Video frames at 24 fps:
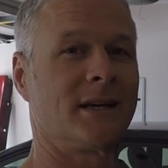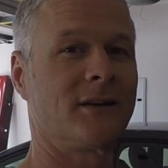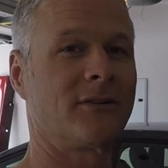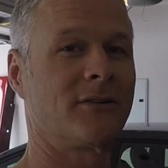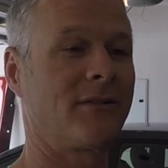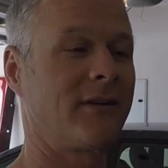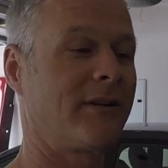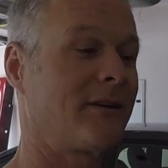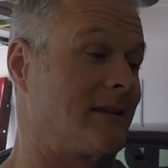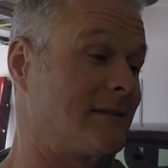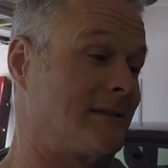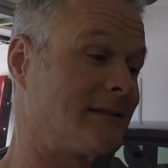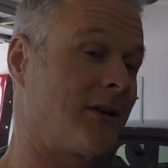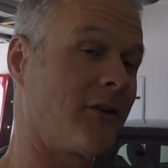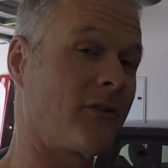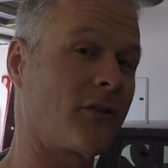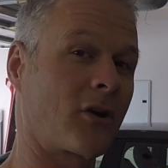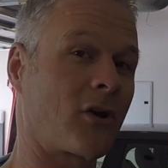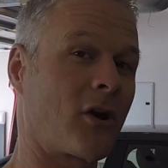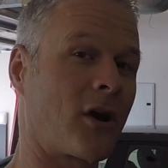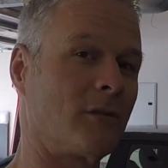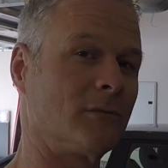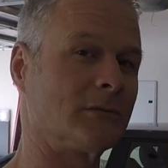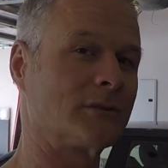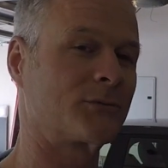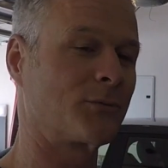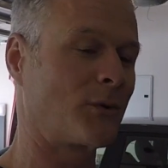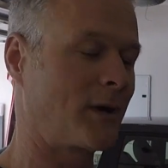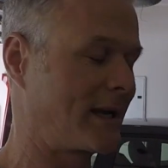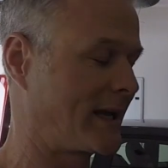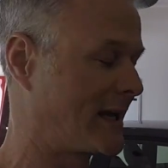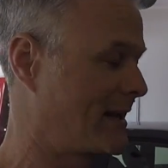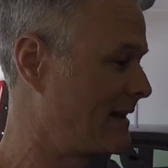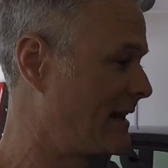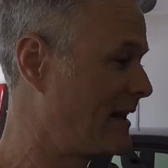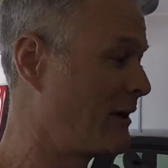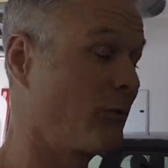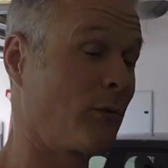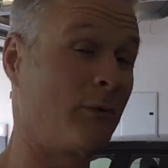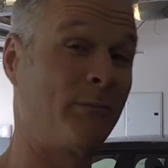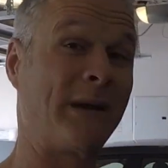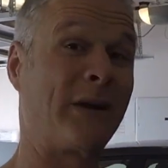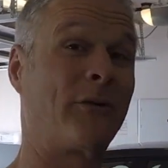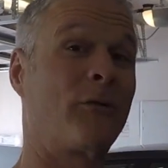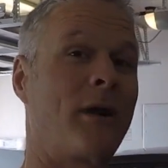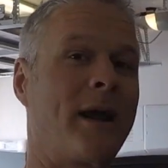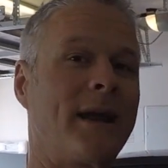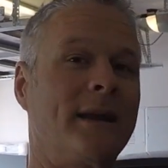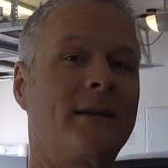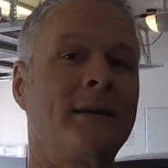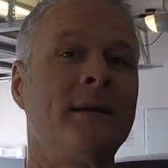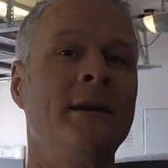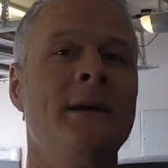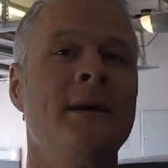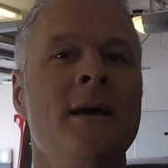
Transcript: under there until the car was running, and then it would be great.